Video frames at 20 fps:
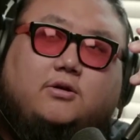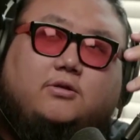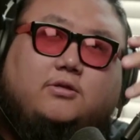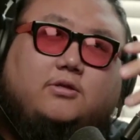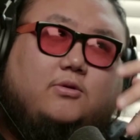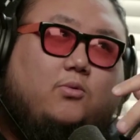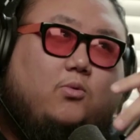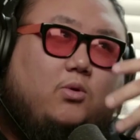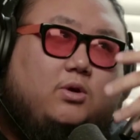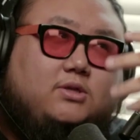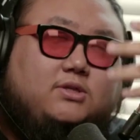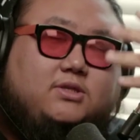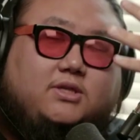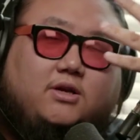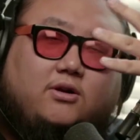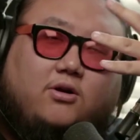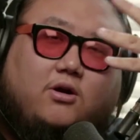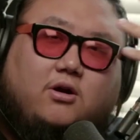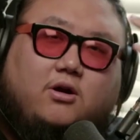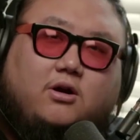The ones that
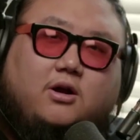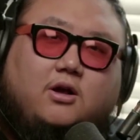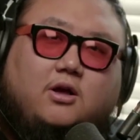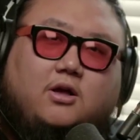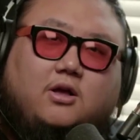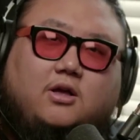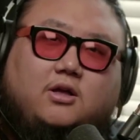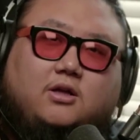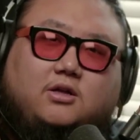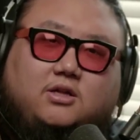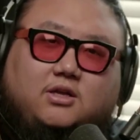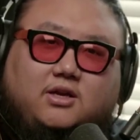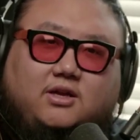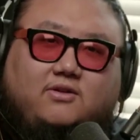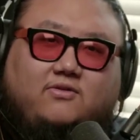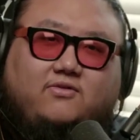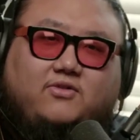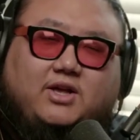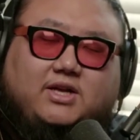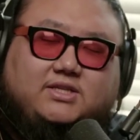are clean
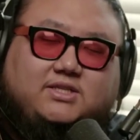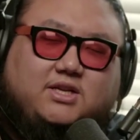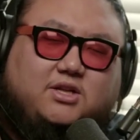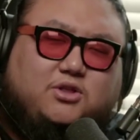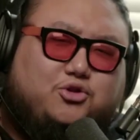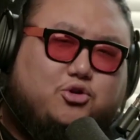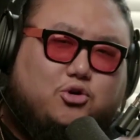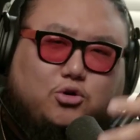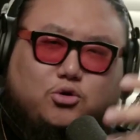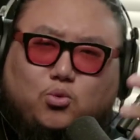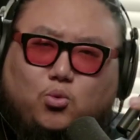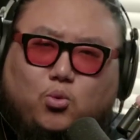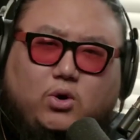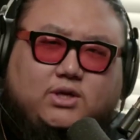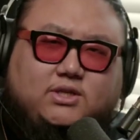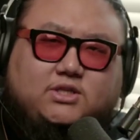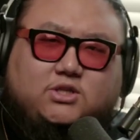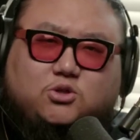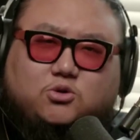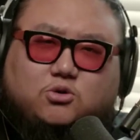faced and they're the
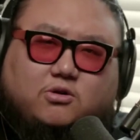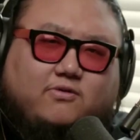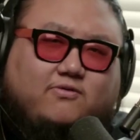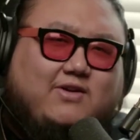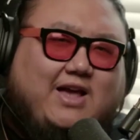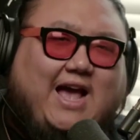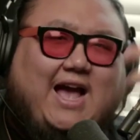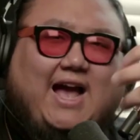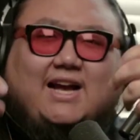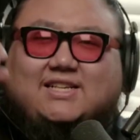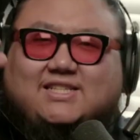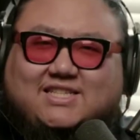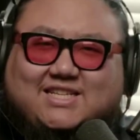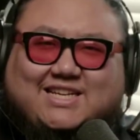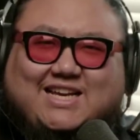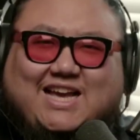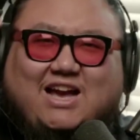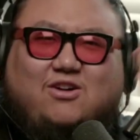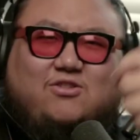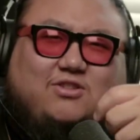ones sort of acting
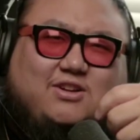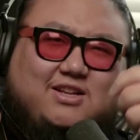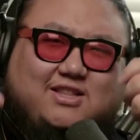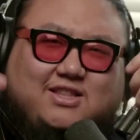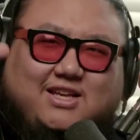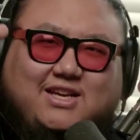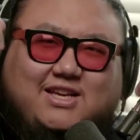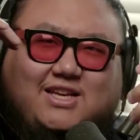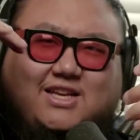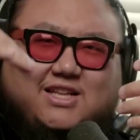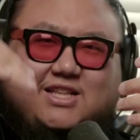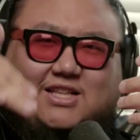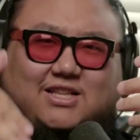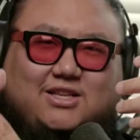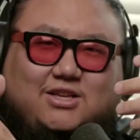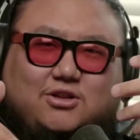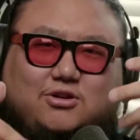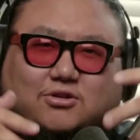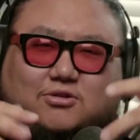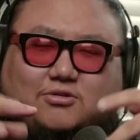out and like
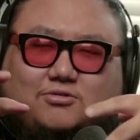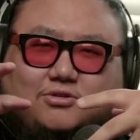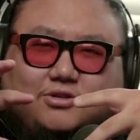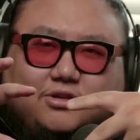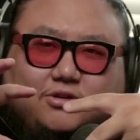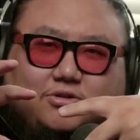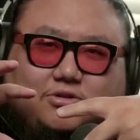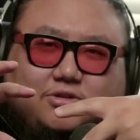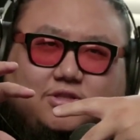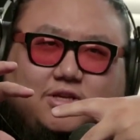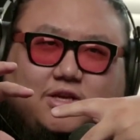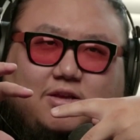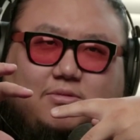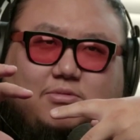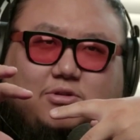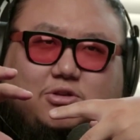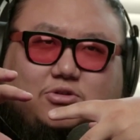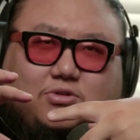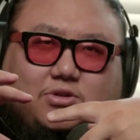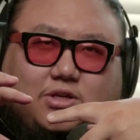you know there's the
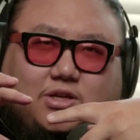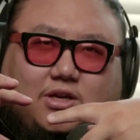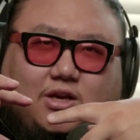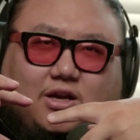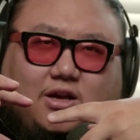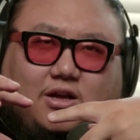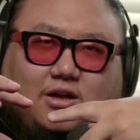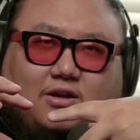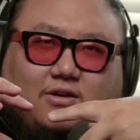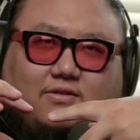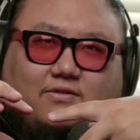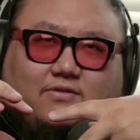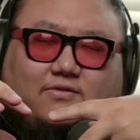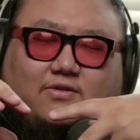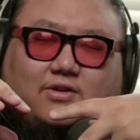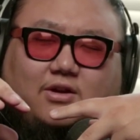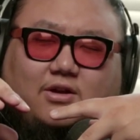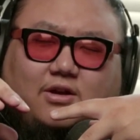imagery of